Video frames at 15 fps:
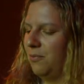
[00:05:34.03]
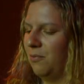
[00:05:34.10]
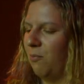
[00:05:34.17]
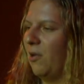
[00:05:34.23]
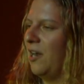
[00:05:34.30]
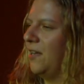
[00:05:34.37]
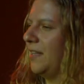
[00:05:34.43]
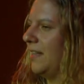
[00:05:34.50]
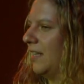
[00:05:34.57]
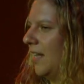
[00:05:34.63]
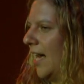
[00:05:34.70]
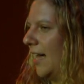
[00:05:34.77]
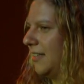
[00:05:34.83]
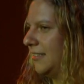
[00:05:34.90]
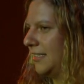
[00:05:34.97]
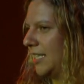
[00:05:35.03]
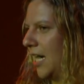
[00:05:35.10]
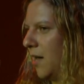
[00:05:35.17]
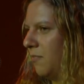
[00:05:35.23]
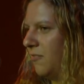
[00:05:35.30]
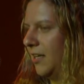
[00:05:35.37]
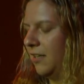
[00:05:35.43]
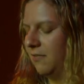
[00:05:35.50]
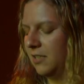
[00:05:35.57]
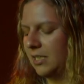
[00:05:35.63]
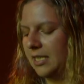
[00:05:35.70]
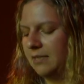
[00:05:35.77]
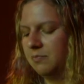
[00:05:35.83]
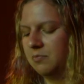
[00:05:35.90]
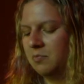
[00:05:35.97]
Where did the lies stop,
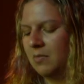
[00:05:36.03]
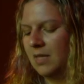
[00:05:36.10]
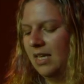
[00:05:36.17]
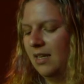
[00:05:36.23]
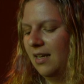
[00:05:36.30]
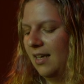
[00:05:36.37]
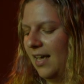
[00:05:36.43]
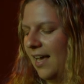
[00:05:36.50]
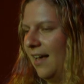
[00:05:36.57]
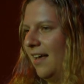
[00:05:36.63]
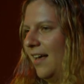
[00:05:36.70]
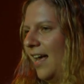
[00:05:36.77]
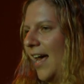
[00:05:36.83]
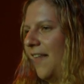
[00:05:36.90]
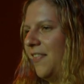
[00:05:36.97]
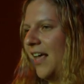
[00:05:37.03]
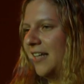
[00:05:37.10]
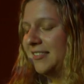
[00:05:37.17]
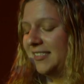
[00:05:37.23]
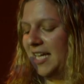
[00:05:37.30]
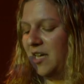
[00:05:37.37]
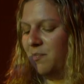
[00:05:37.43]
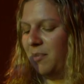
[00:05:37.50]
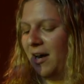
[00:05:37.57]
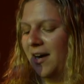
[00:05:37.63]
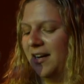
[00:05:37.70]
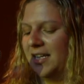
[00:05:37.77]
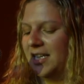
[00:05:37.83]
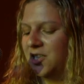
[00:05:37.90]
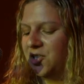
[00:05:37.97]
Velvalee? At that same
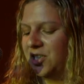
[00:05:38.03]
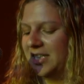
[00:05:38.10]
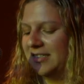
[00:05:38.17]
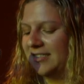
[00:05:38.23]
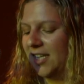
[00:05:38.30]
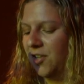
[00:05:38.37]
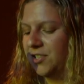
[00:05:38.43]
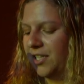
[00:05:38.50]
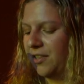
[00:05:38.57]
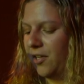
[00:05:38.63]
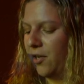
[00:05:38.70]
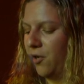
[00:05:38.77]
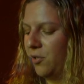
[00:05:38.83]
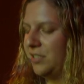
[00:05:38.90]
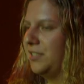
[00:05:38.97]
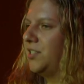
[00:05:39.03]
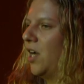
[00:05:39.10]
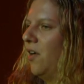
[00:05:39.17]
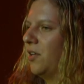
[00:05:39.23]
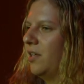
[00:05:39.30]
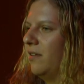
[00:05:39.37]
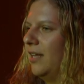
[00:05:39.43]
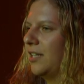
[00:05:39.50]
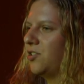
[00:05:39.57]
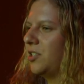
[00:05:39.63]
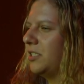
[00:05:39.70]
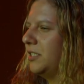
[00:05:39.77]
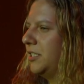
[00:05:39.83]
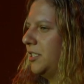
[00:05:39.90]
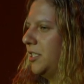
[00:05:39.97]
party, she insulted the host's doll
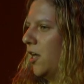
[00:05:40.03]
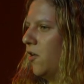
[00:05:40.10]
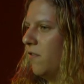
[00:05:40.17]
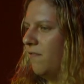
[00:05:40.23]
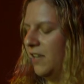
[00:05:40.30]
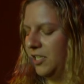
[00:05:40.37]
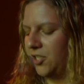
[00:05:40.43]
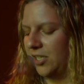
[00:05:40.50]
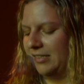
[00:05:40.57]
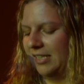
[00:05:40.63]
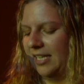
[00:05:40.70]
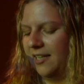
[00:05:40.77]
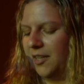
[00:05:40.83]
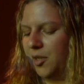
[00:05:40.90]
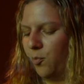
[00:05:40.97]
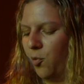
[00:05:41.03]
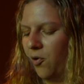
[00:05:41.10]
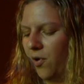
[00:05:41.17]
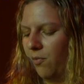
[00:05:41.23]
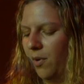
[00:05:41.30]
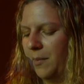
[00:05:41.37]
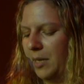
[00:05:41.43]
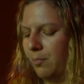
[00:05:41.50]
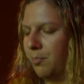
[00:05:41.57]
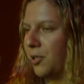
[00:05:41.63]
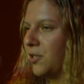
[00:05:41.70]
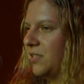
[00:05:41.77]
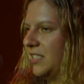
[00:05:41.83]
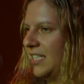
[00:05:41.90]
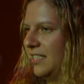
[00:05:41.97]
collection so viciously that the poor woman
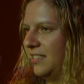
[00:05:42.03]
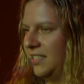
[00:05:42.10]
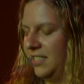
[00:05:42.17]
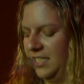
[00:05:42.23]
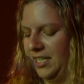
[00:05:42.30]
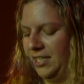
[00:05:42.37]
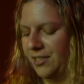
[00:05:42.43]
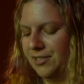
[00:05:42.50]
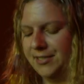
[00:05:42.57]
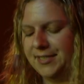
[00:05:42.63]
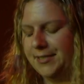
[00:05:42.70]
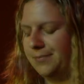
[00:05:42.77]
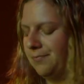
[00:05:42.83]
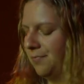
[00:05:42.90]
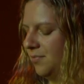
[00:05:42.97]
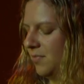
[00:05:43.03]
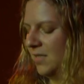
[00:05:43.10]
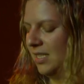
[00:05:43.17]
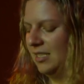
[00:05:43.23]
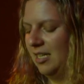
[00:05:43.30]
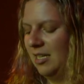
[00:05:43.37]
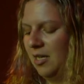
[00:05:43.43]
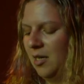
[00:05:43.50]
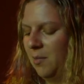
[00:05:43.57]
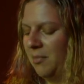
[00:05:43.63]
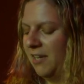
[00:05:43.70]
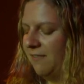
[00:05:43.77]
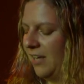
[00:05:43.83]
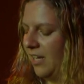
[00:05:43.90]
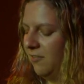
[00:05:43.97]
burst into tears.
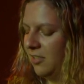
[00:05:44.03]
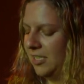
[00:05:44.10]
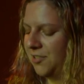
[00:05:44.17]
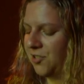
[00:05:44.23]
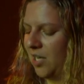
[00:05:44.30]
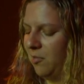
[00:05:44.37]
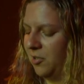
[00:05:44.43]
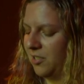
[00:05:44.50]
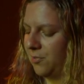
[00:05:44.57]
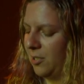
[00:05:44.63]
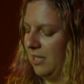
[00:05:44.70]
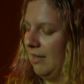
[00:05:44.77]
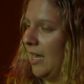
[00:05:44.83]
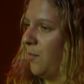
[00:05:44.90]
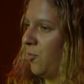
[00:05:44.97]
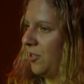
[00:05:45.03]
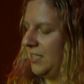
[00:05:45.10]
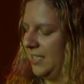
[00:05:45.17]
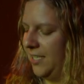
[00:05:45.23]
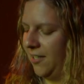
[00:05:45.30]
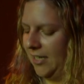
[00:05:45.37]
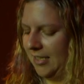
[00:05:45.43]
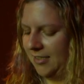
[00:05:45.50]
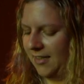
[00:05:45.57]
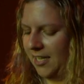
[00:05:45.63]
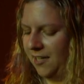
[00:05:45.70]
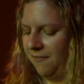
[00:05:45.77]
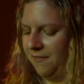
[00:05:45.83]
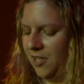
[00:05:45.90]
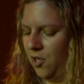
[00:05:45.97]
But Velvalee's troubles were a lot more serious than
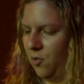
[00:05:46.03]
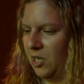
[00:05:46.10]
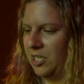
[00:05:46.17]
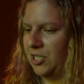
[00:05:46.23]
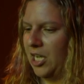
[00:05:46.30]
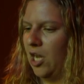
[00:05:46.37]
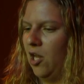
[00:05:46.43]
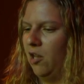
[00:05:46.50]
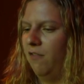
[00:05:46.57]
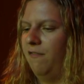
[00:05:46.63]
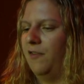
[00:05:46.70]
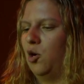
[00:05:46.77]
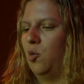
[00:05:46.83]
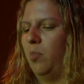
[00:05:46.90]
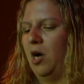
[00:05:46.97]
a few doll faux